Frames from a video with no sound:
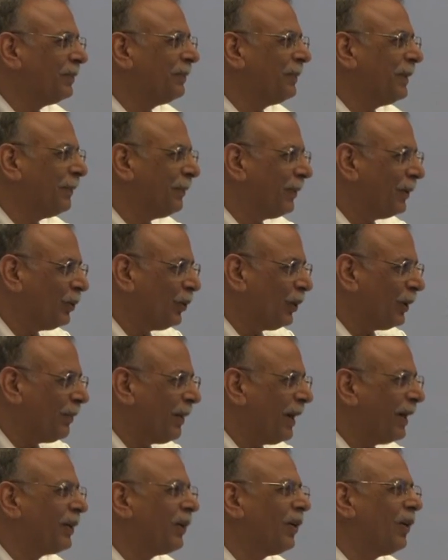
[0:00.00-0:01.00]
people who are
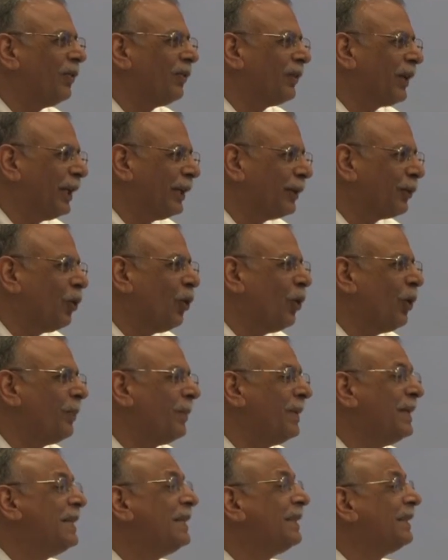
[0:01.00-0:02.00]
better off can
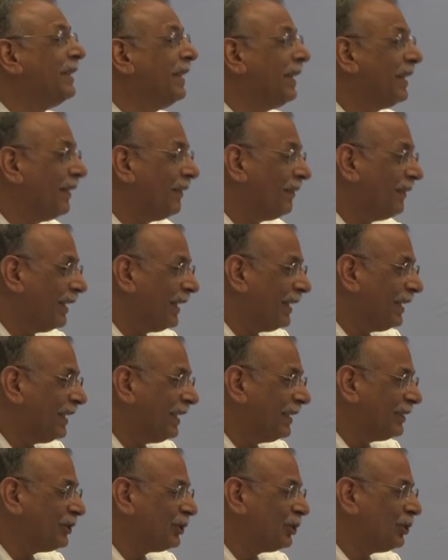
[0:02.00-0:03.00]
cope, their
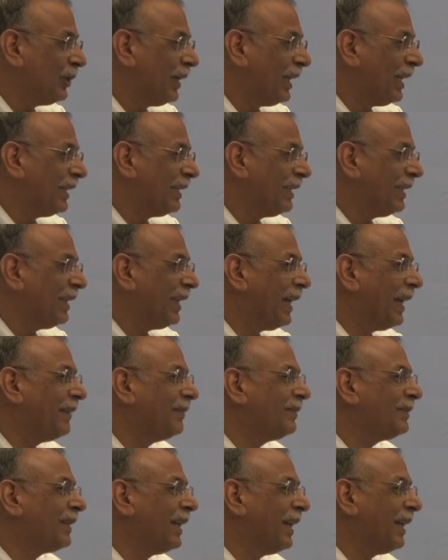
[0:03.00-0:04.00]
awareness to healthy
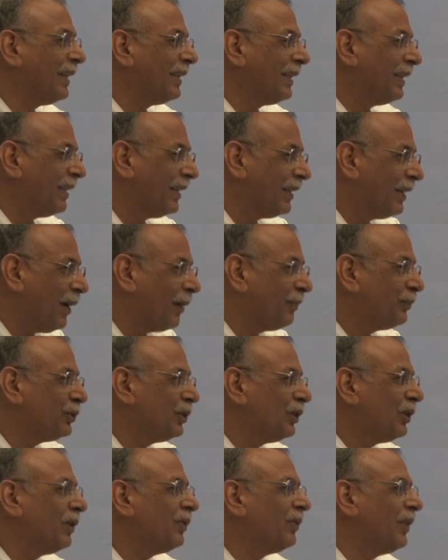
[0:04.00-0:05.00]
lifestyle, their
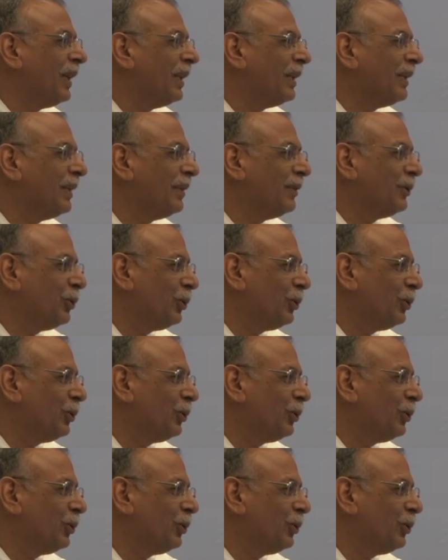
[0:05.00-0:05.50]
adoption of healthy.